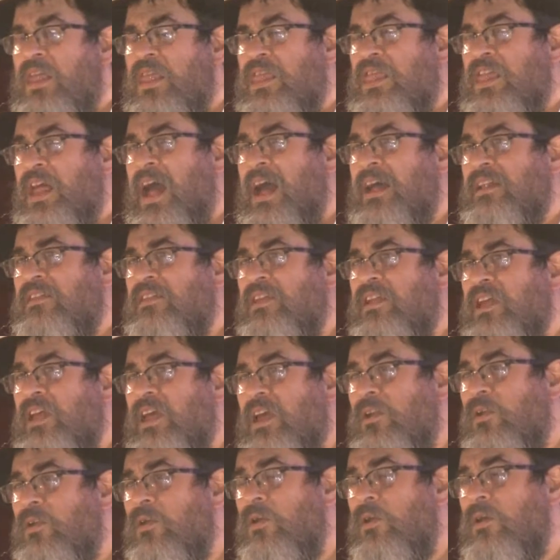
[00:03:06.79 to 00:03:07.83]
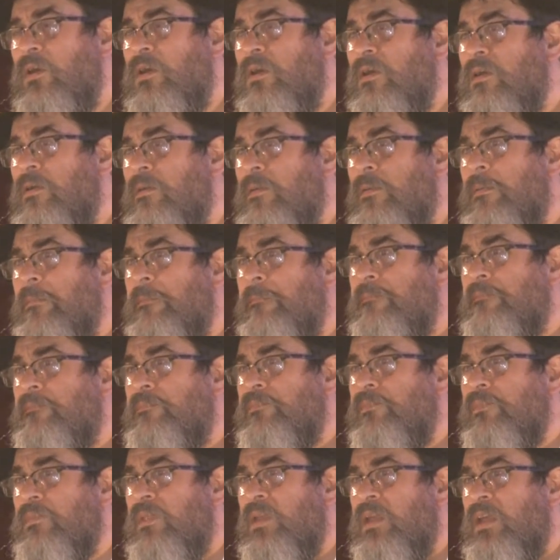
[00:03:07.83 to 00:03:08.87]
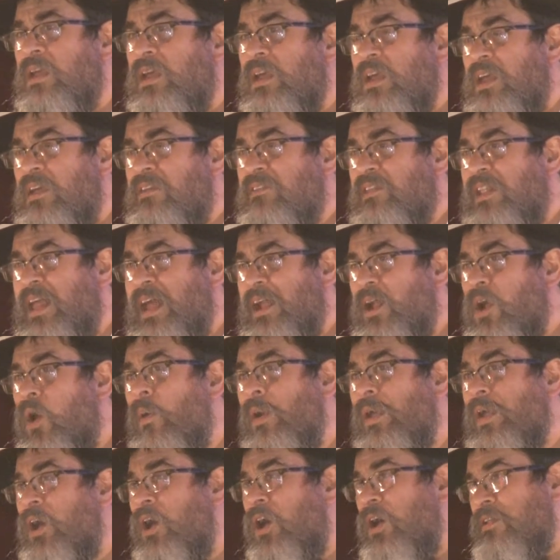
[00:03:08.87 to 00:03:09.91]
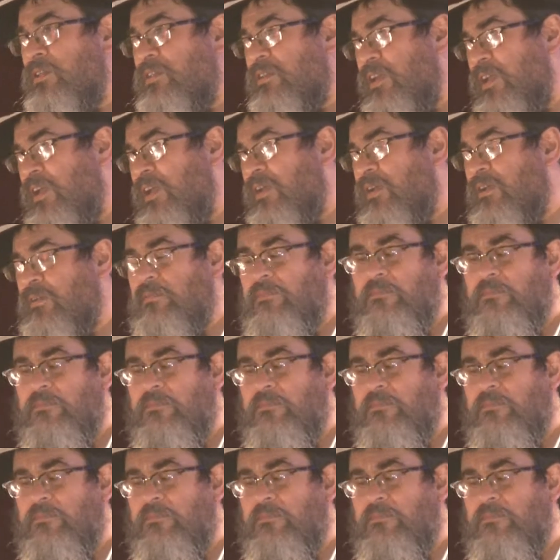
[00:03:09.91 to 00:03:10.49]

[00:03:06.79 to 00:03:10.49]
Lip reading: that Chinuch is like going hunting.